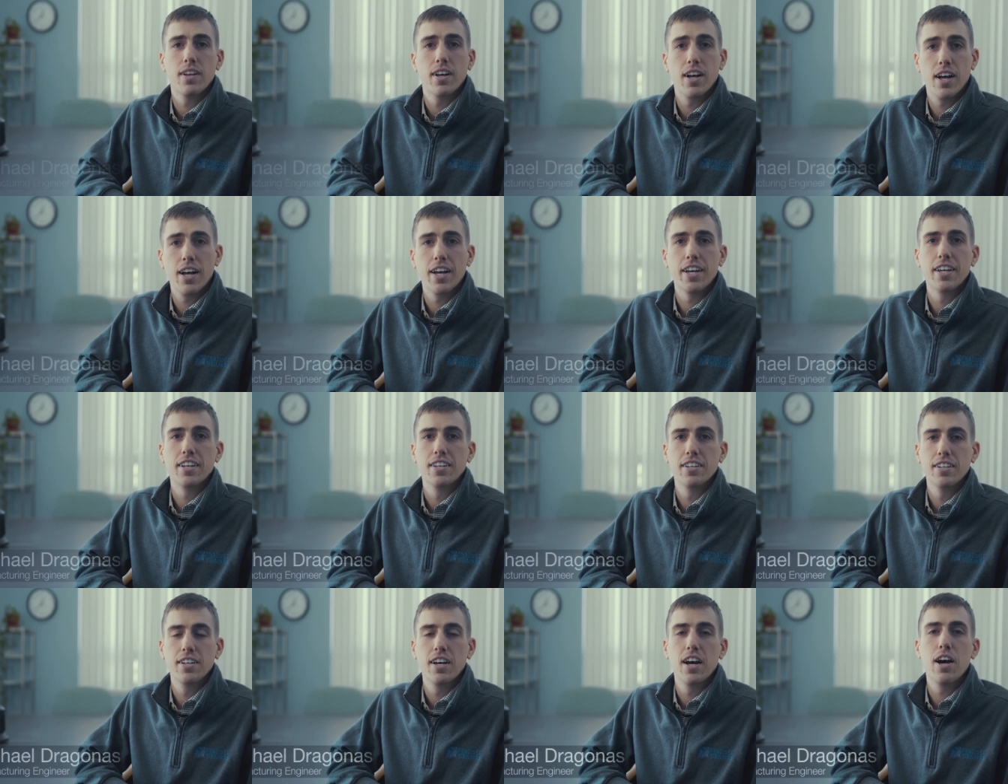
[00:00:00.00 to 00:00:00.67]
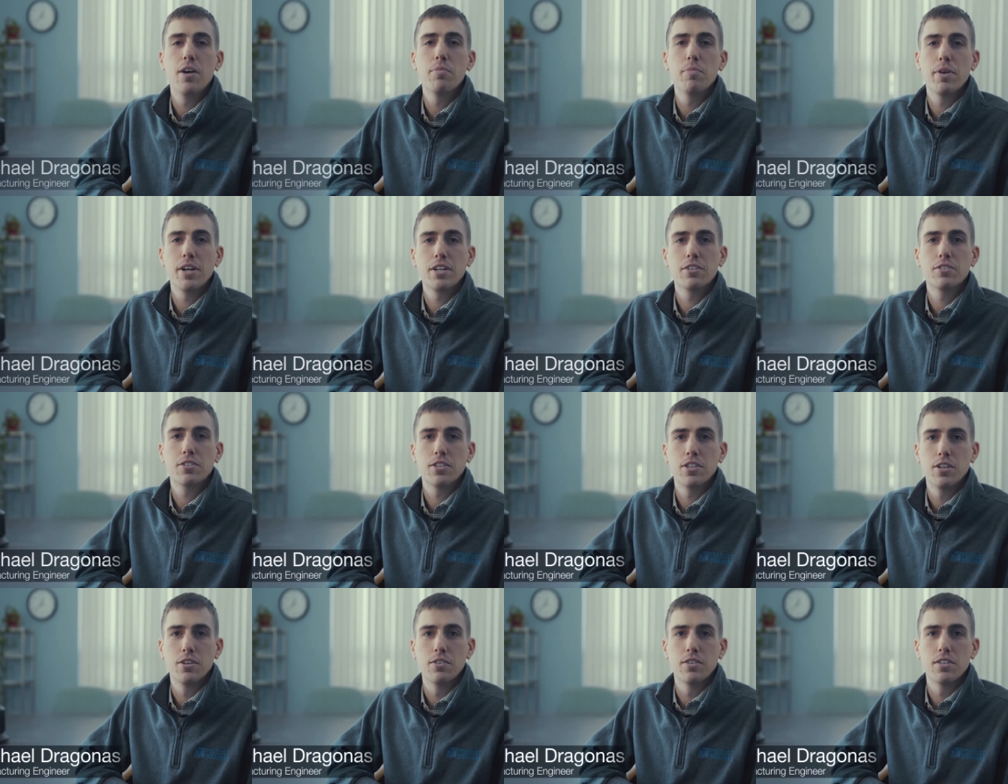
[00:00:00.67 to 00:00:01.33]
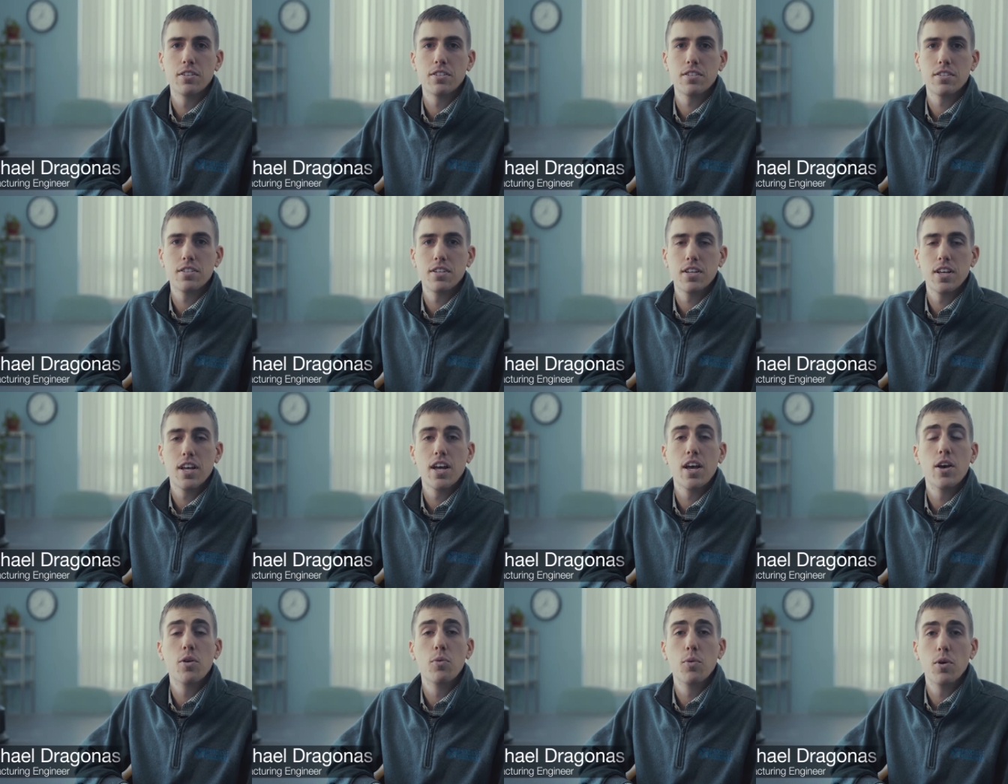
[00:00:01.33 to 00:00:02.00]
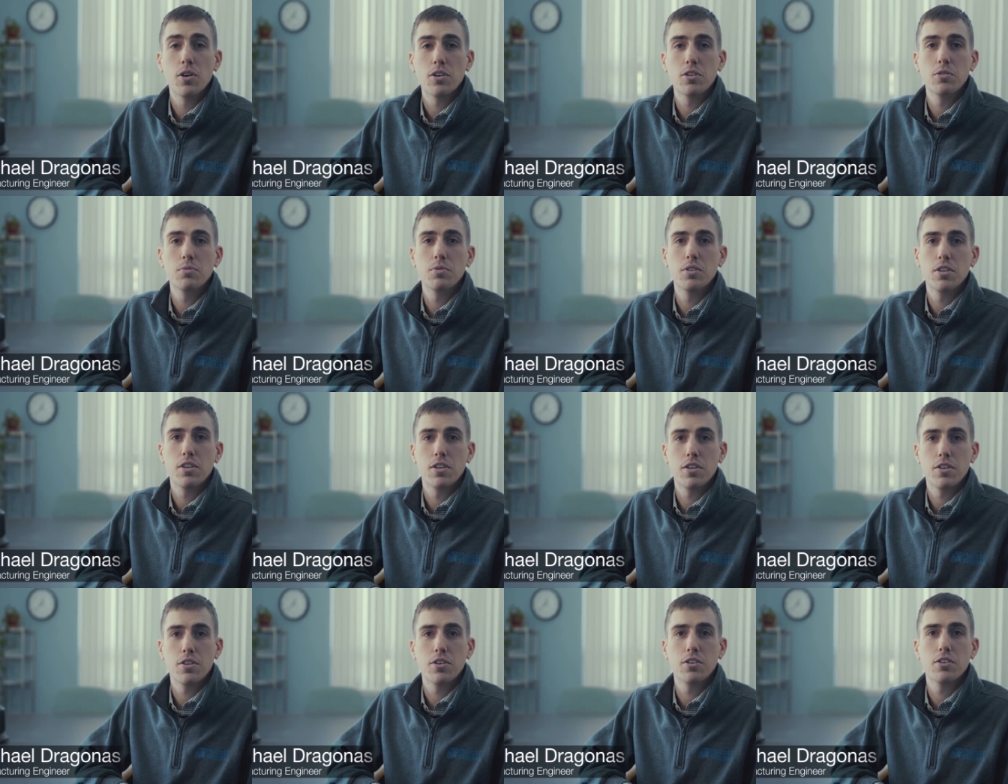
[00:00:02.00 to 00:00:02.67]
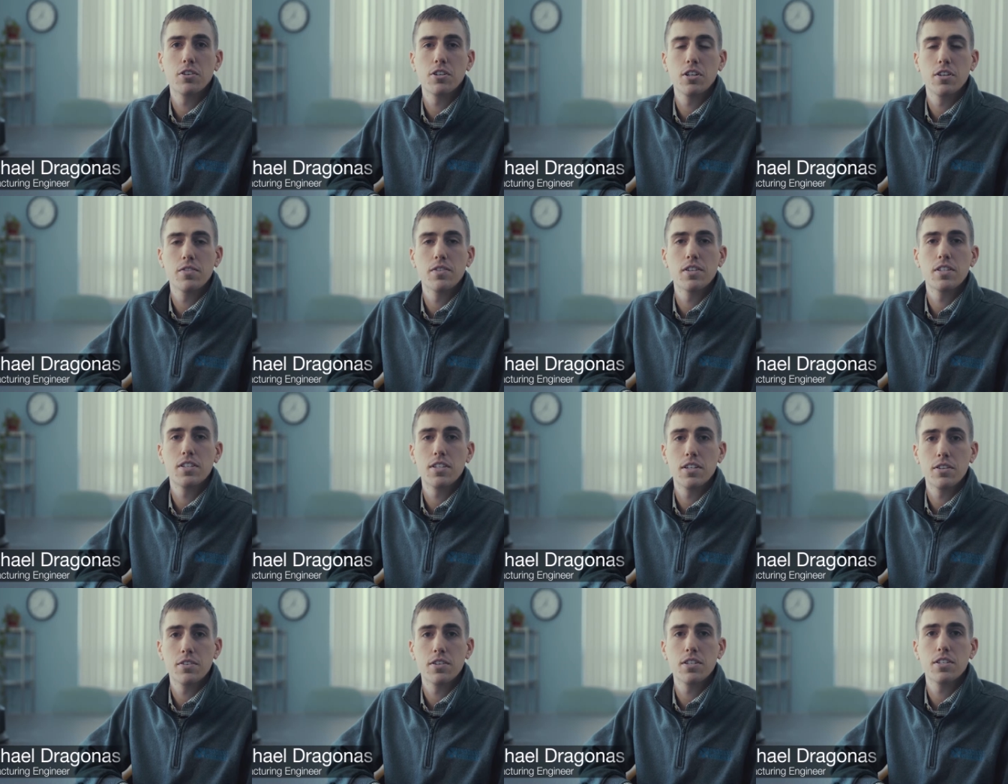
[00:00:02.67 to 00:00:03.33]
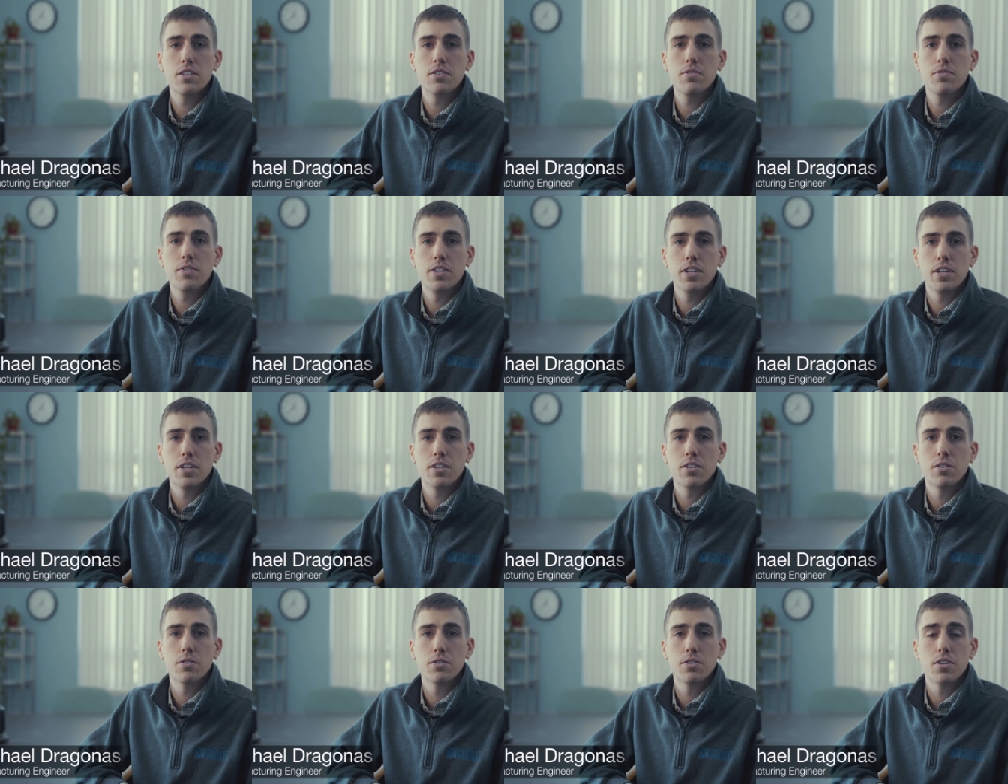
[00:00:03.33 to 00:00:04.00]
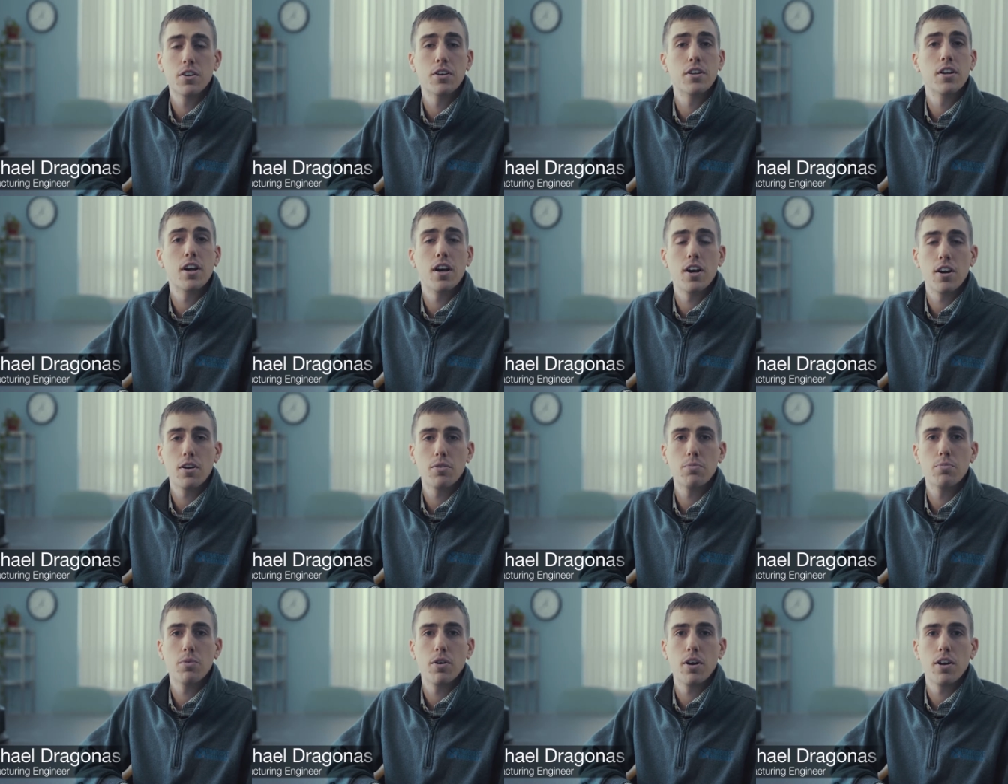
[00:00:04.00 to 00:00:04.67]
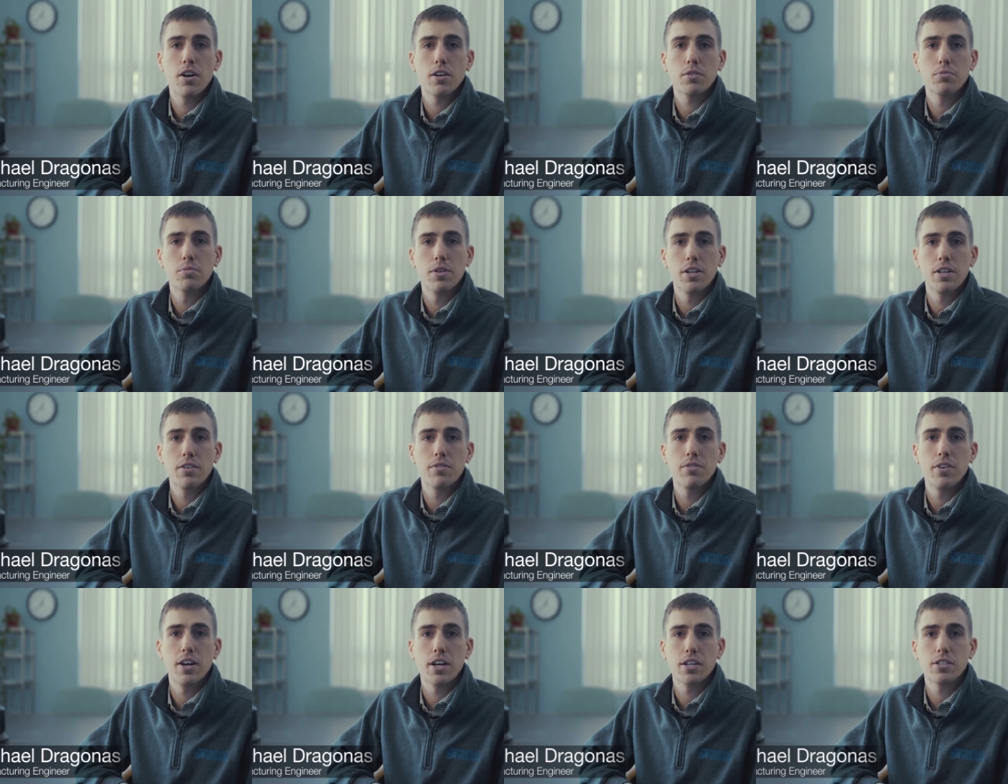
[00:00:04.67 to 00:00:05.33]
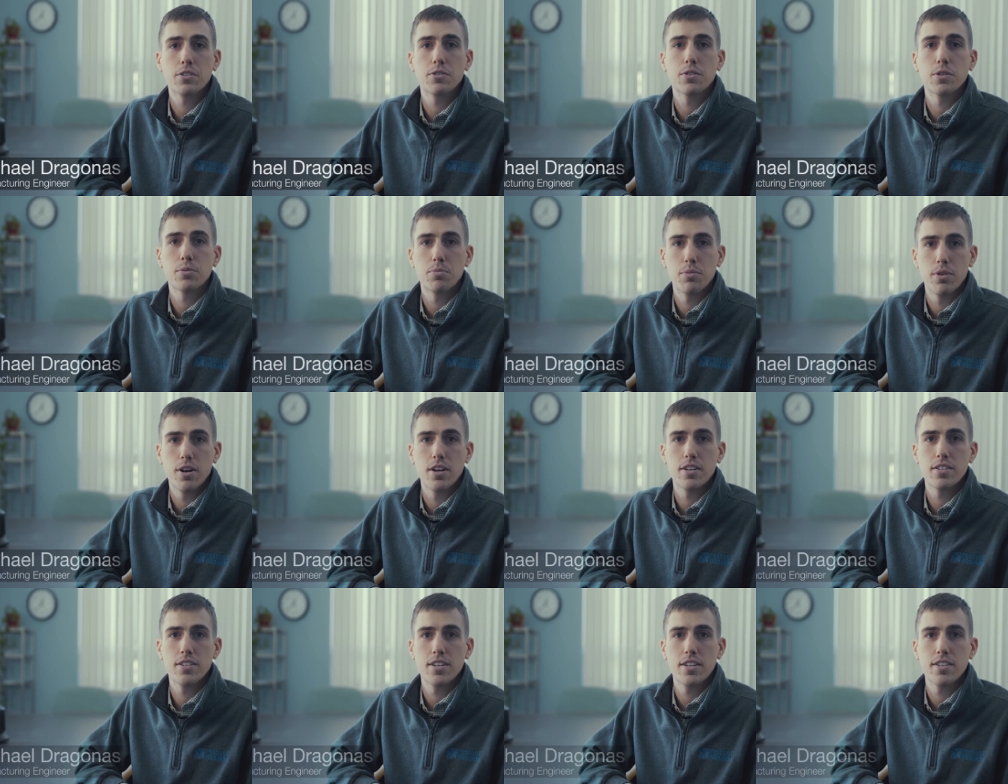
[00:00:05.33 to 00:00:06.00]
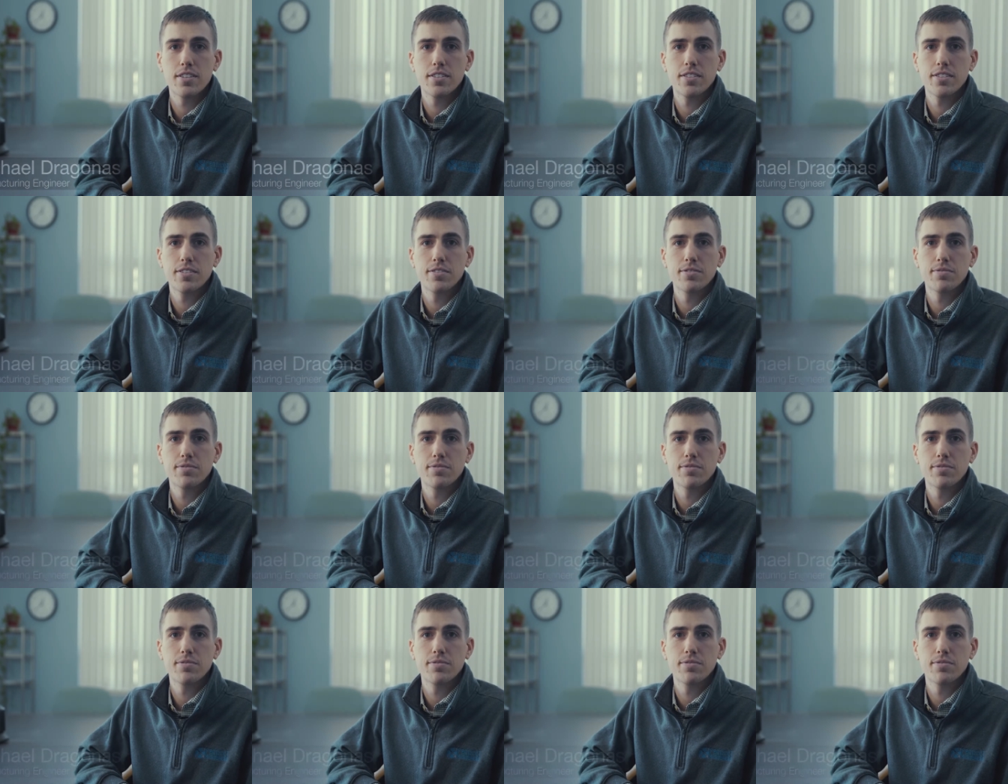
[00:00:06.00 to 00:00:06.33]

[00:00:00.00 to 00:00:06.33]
Hi, I'm Mike Dragonis, and welcome to the third of a series of videos on our product manufacturing process.